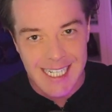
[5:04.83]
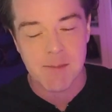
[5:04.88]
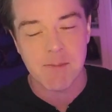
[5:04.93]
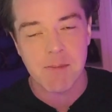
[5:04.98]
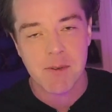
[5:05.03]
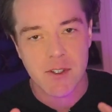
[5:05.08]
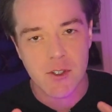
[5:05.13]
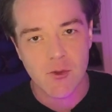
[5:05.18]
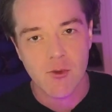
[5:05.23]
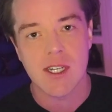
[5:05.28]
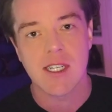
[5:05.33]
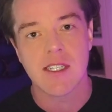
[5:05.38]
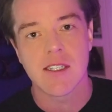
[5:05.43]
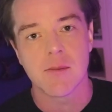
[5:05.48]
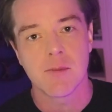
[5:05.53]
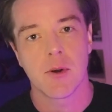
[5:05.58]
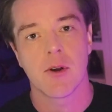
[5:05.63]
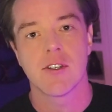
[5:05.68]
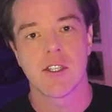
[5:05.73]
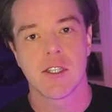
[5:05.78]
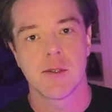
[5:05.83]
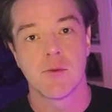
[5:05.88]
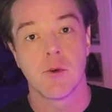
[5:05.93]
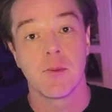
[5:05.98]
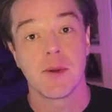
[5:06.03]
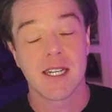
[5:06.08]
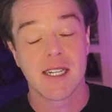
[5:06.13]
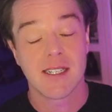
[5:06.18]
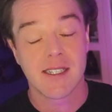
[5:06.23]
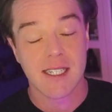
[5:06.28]
deepest reason possible,
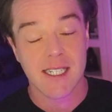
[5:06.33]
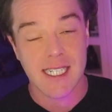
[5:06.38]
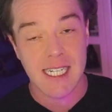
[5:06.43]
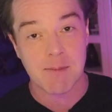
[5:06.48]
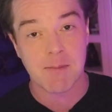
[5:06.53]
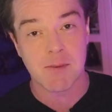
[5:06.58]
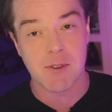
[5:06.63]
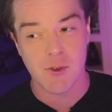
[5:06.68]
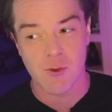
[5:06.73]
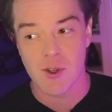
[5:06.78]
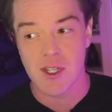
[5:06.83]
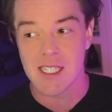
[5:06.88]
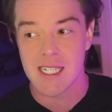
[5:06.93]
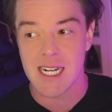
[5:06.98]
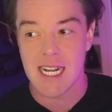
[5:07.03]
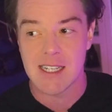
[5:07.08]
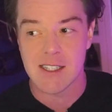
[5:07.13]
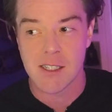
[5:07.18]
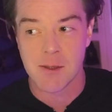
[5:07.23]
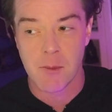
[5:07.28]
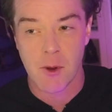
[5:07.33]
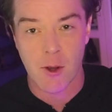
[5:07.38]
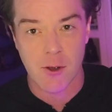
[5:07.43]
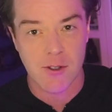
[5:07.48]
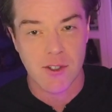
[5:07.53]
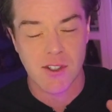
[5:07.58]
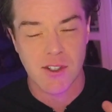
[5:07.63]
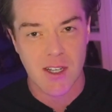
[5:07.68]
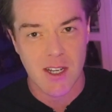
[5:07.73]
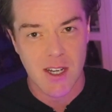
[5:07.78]
because the deepest reason has the
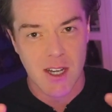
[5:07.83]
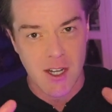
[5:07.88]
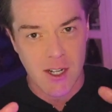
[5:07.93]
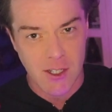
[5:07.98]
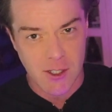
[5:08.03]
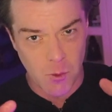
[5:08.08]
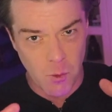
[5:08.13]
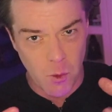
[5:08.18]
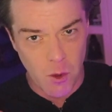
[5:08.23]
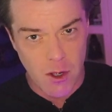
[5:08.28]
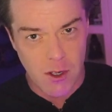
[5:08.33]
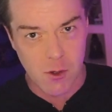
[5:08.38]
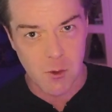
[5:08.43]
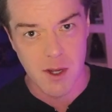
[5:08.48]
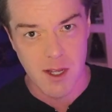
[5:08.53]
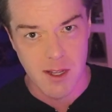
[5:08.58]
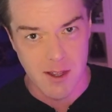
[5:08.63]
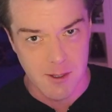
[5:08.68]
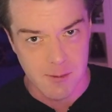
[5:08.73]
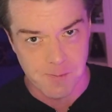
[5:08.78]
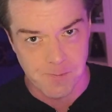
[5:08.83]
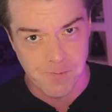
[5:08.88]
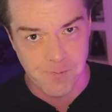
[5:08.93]
most to work with.